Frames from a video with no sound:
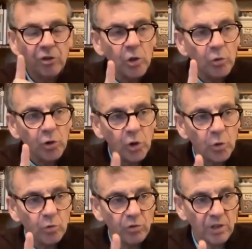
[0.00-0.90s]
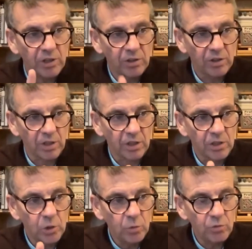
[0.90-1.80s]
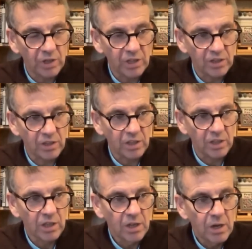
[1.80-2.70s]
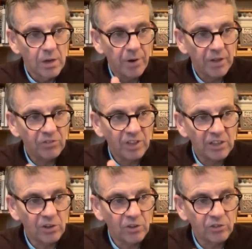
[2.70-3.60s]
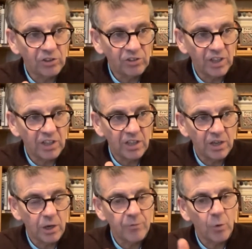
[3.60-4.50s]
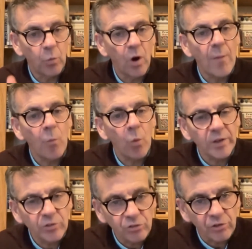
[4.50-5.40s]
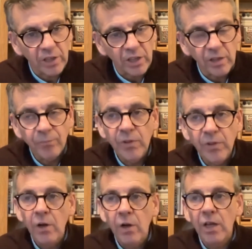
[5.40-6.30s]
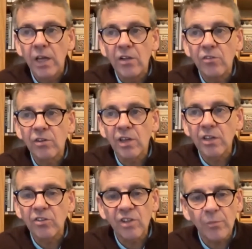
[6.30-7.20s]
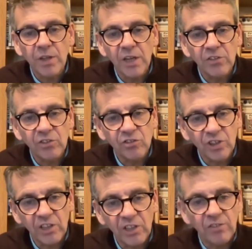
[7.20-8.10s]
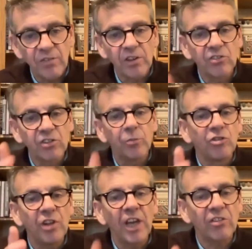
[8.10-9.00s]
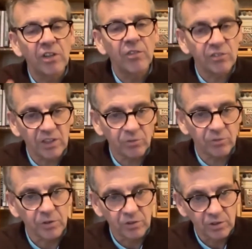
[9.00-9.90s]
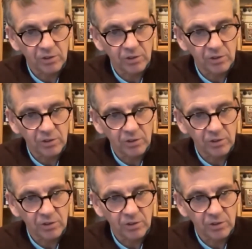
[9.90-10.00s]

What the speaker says: you lose anything by technology taking over? What I'm wondering is, in some cases, Jason, a very subjective assessment.